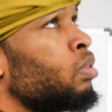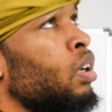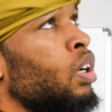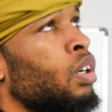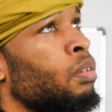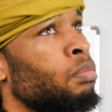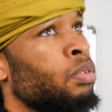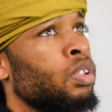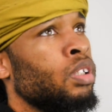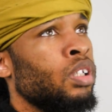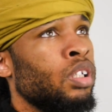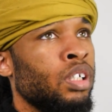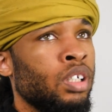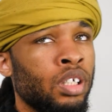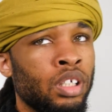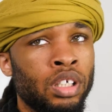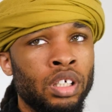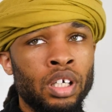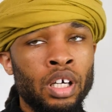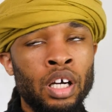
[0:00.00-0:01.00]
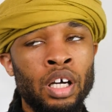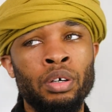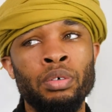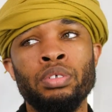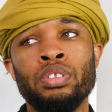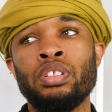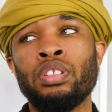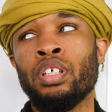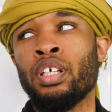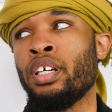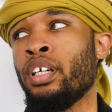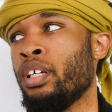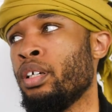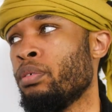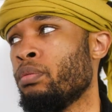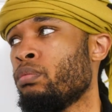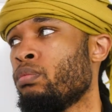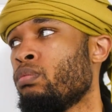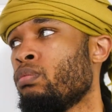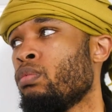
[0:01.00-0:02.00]
probably, I would
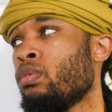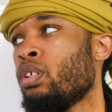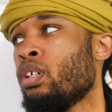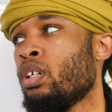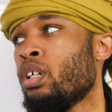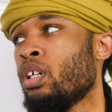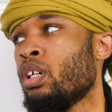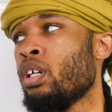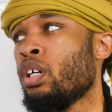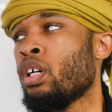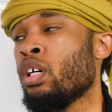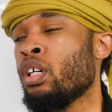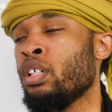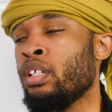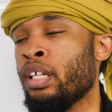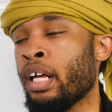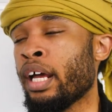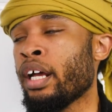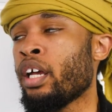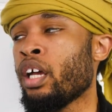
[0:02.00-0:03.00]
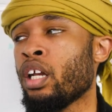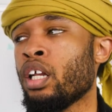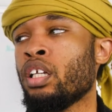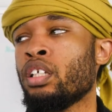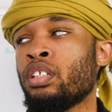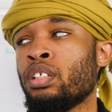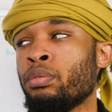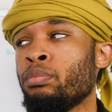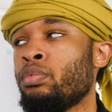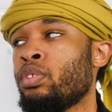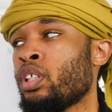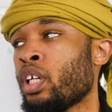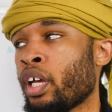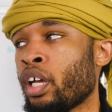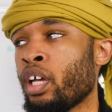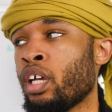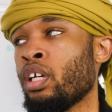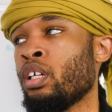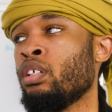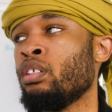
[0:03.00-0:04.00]
say, a decade and some
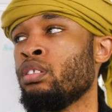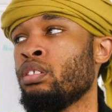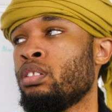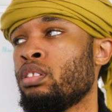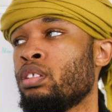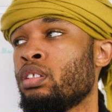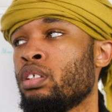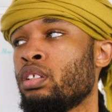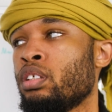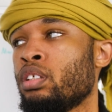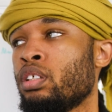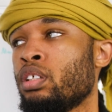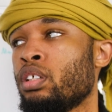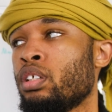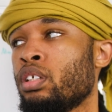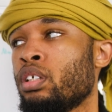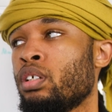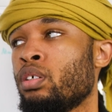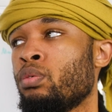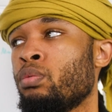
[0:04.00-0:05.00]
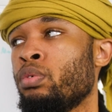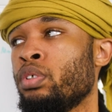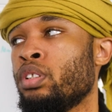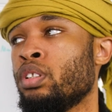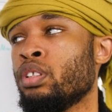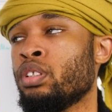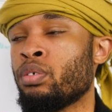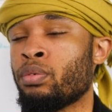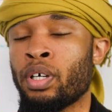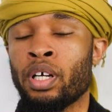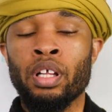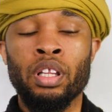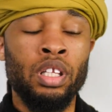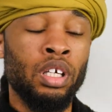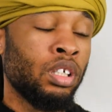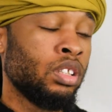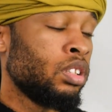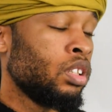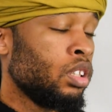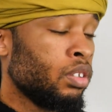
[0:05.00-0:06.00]
change, which is around
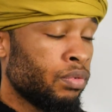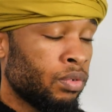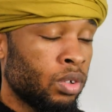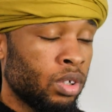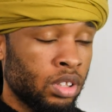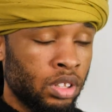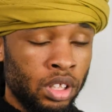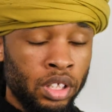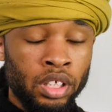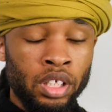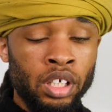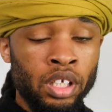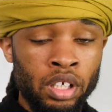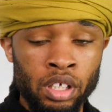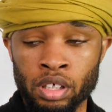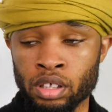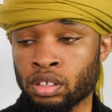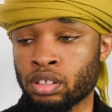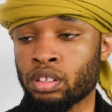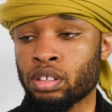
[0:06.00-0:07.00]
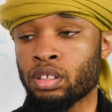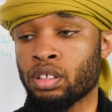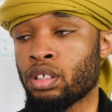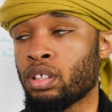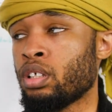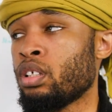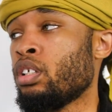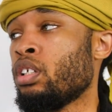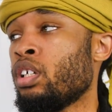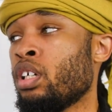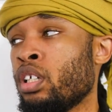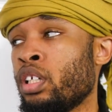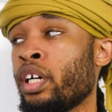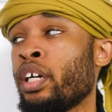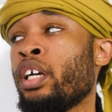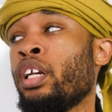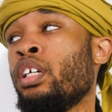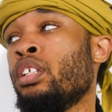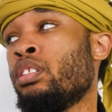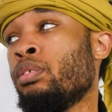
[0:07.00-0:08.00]
13 to 14 years. A
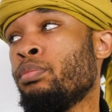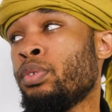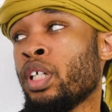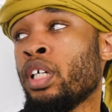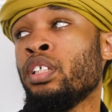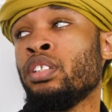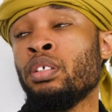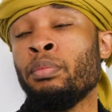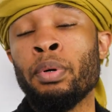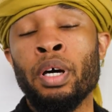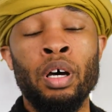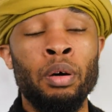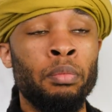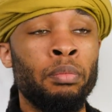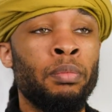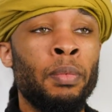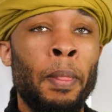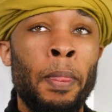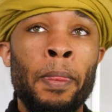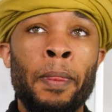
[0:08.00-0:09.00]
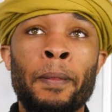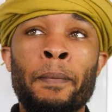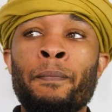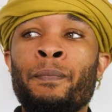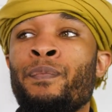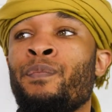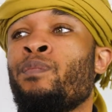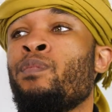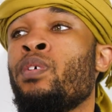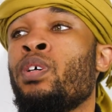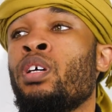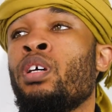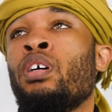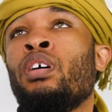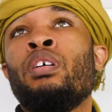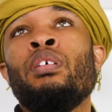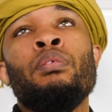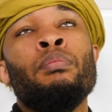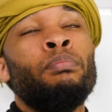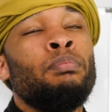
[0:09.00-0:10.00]
decade and some change about
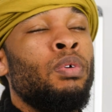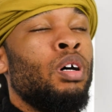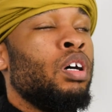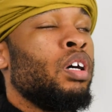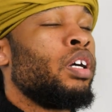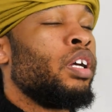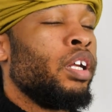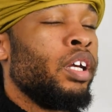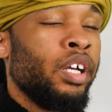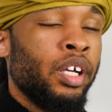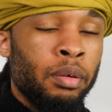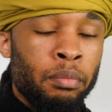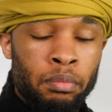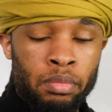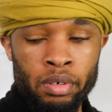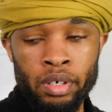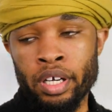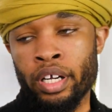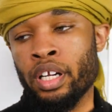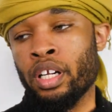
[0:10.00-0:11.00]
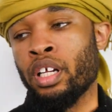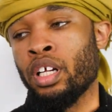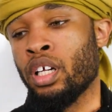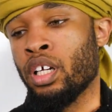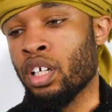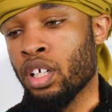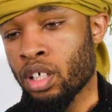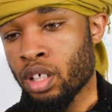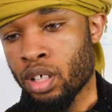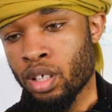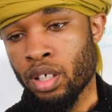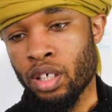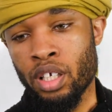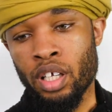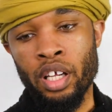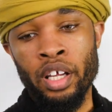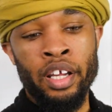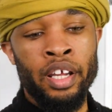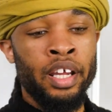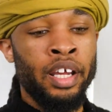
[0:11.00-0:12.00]
marketing and branding.
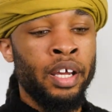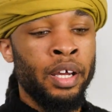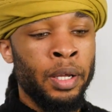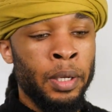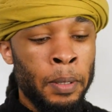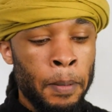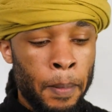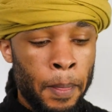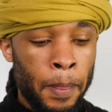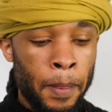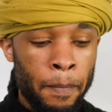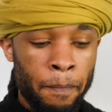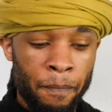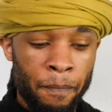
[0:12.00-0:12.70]
And